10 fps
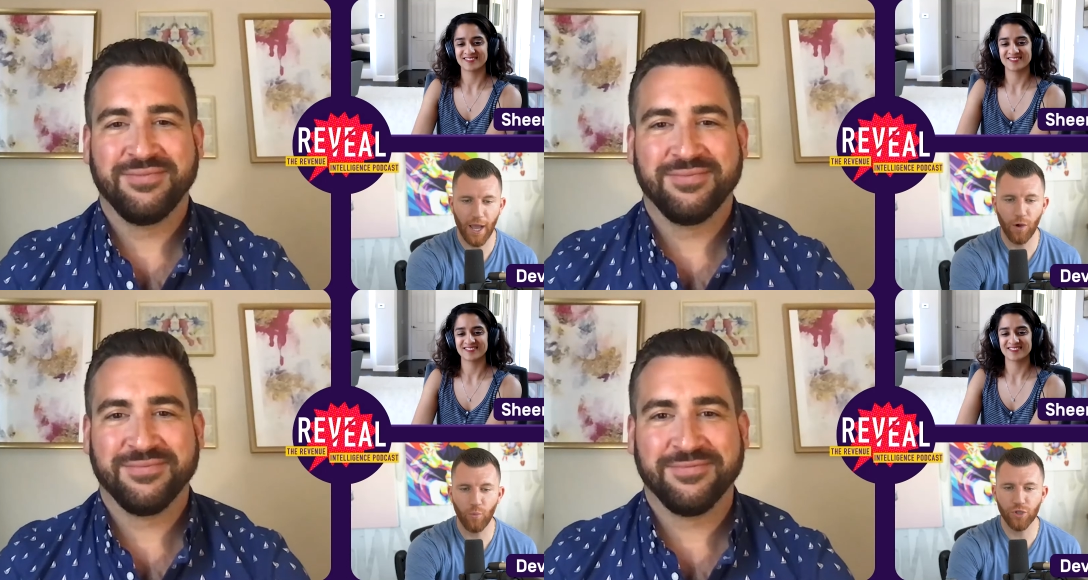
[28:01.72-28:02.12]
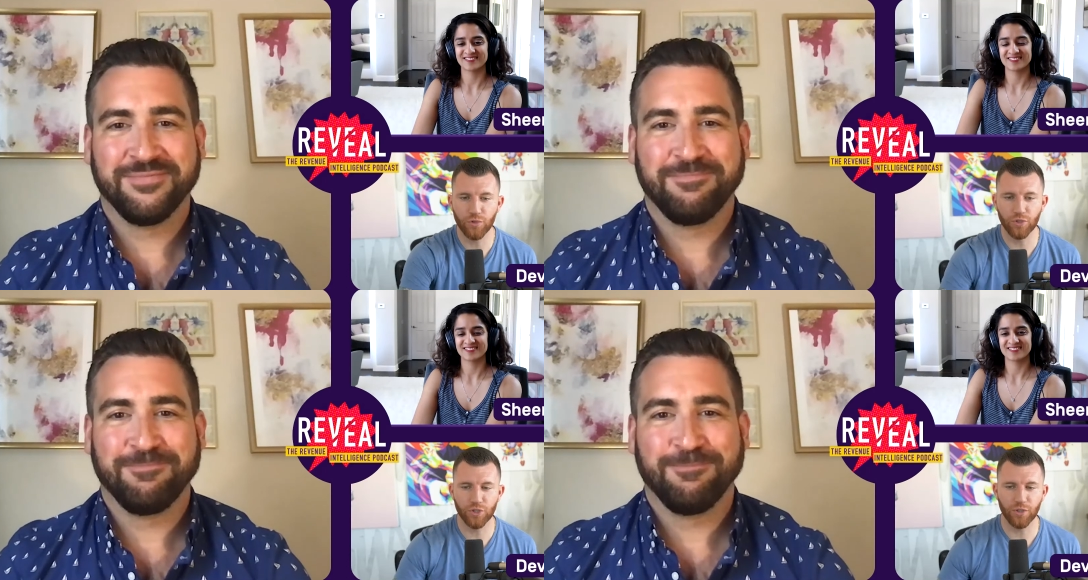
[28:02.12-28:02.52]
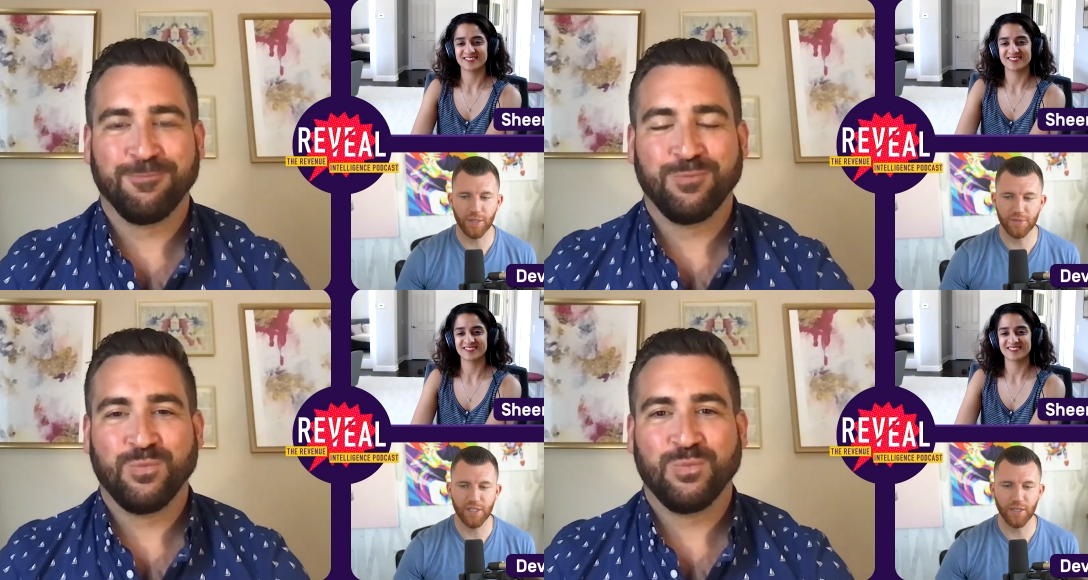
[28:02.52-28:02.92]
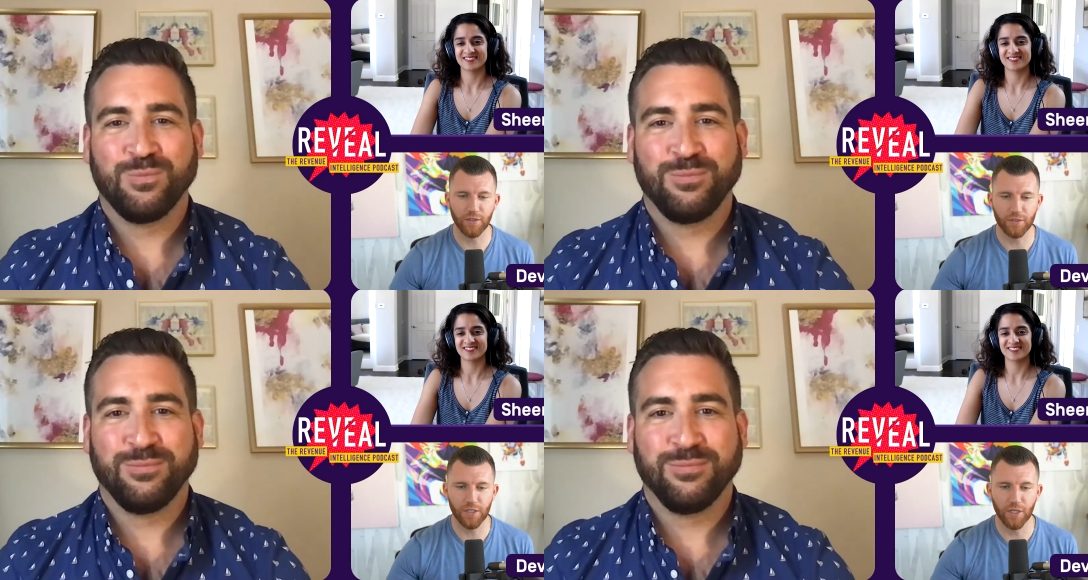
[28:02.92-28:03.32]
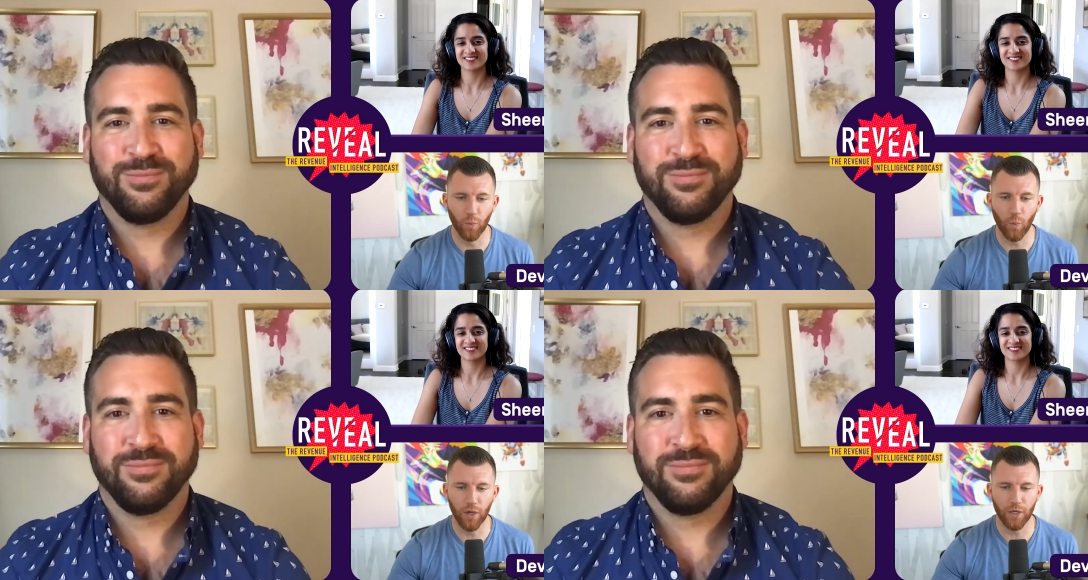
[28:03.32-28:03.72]
Speaker 1: would you describe sales in
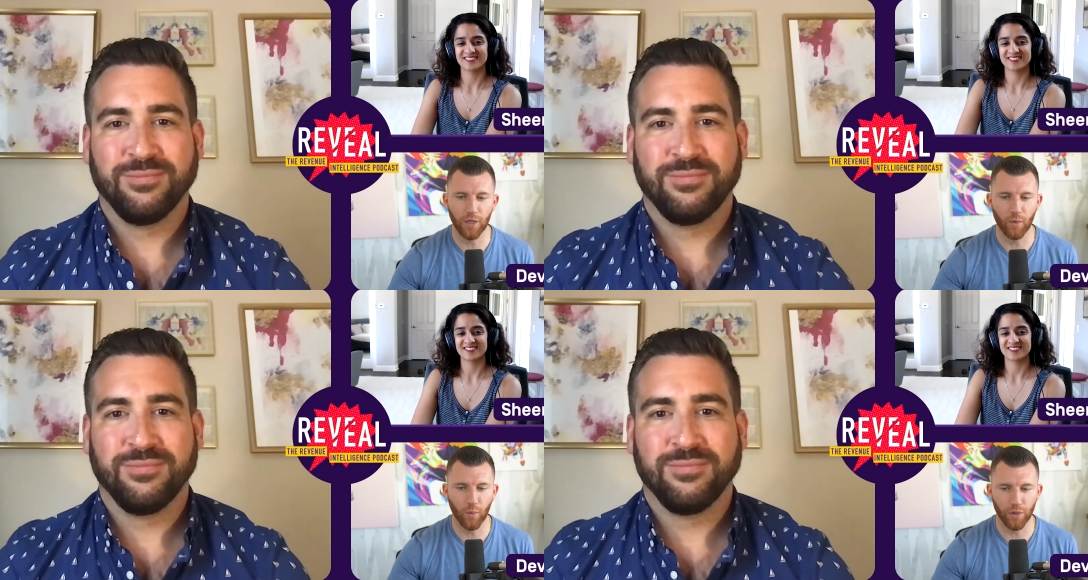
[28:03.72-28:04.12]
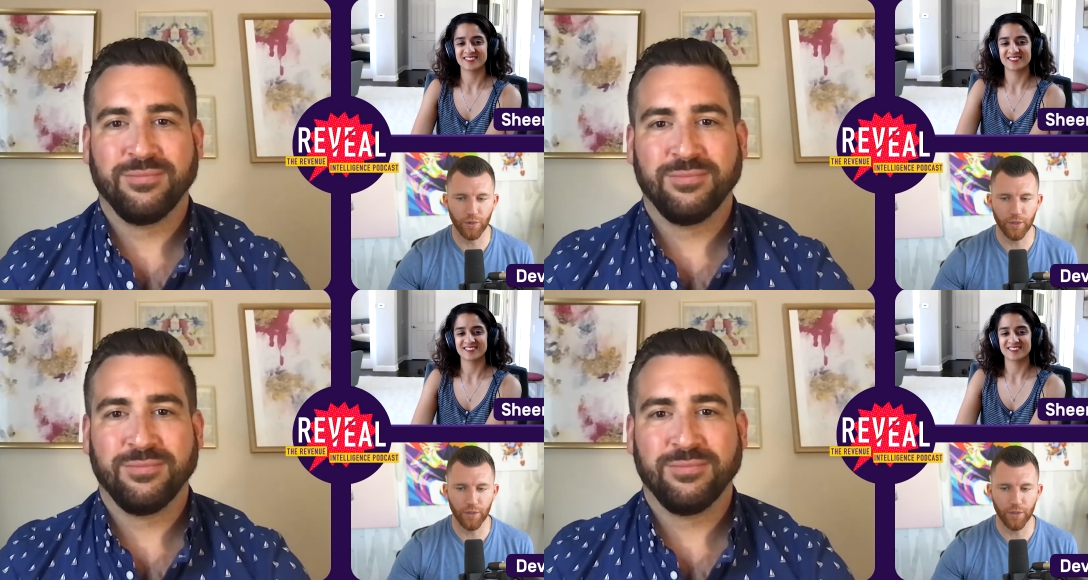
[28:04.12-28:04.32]
one word?